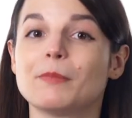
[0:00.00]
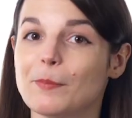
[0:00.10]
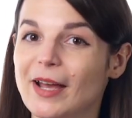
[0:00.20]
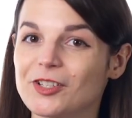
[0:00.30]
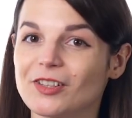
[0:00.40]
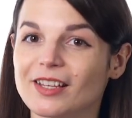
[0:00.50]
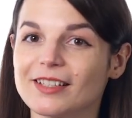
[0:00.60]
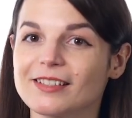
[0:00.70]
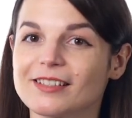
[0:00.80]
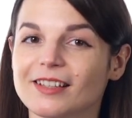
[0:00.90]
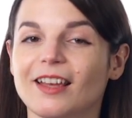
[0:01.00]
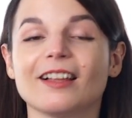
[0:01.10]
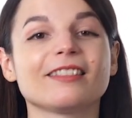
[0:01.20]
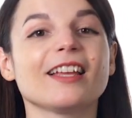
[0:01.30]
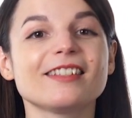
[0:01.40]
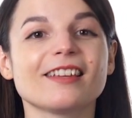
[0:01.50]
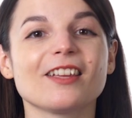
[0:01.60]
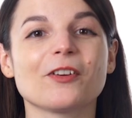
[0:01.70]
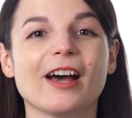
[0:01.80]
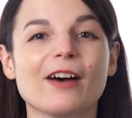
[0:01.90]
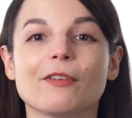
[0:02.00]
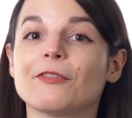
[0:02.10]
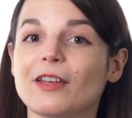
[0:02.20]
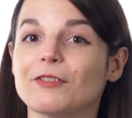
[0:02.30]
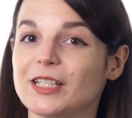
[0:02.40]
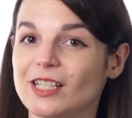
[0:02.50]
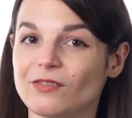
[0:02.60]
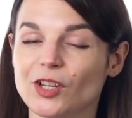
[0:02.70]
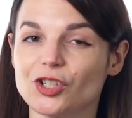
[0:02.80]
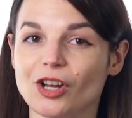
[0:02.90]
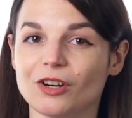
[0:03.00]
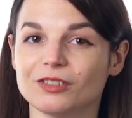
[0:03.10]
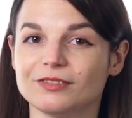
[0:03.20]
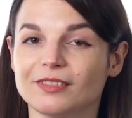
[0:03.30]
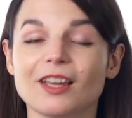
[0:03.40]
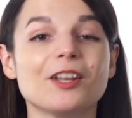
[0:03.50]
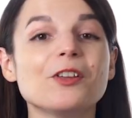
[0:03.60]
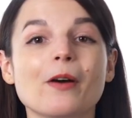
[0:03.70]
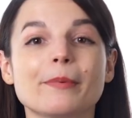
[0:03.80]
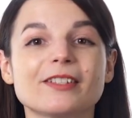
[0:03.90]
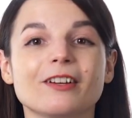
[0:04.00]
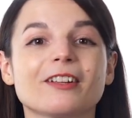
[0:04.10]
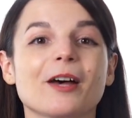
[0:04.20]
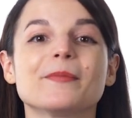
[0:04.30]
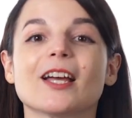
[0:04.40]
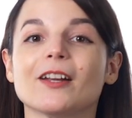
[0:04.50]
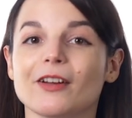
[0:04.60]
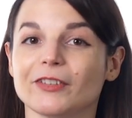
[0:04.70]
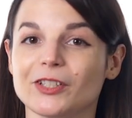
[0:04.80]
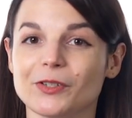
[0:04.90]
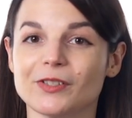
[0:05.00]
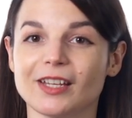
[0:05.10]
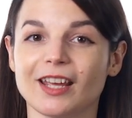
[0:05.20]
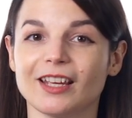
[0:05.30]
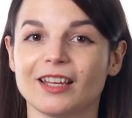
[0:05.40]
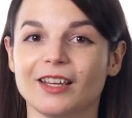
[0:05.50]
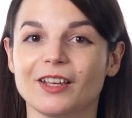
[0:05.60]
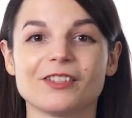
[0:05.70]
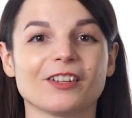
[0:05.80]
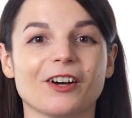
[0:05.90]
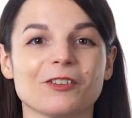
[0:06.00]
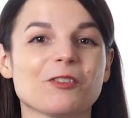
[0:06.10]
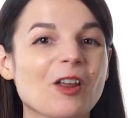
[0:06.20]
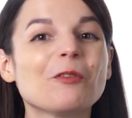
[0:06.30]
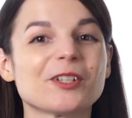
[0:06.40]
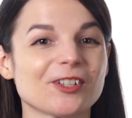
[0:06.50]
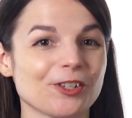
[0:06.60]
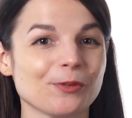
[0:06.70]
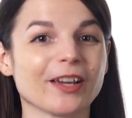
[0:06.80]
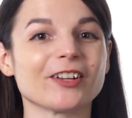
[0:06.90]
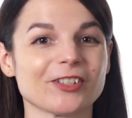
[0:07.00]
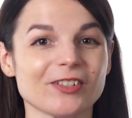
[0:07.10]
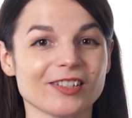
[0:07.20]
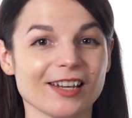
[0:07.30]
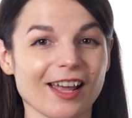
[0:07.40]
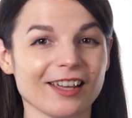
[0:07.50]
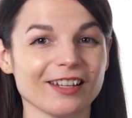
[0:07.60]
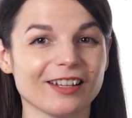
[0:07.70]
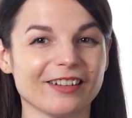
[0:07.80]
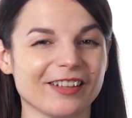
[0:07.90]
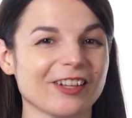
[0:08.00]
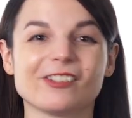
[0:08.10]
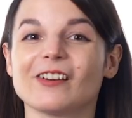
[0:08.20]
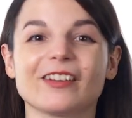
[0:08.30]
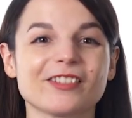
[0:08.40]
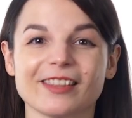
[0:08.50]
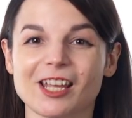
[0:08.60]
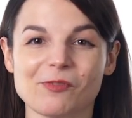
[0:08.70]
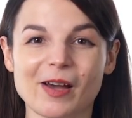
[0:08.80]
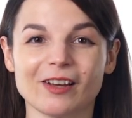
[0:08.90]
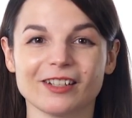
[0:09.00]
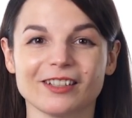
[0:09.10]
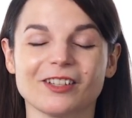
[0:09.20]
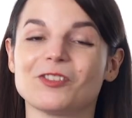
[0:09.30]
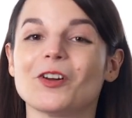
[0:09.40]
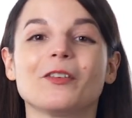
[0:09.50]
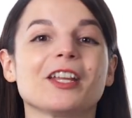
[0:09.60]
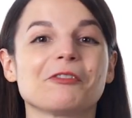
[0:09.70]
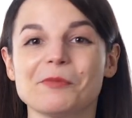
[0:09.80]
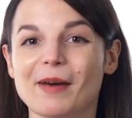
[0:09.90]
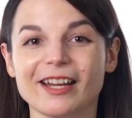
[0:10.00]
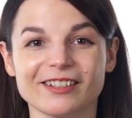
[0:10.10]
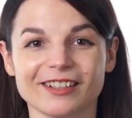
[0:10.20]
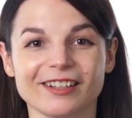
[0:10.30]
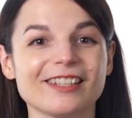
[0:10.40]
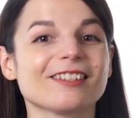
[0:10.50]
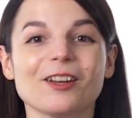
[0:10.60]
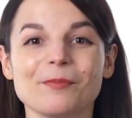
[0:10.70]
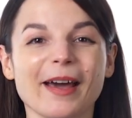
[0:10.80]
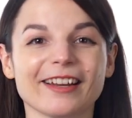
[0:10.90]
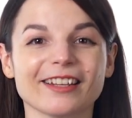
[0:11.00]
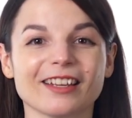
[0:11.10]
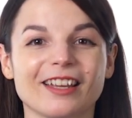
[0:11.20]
Imagine this. Let's say you have a favorite TV show. A new episode comes out every Tuesday, so you know what you're doing on Tuesday night. You don't have to think about it. You don't need a reminder. It's automatic.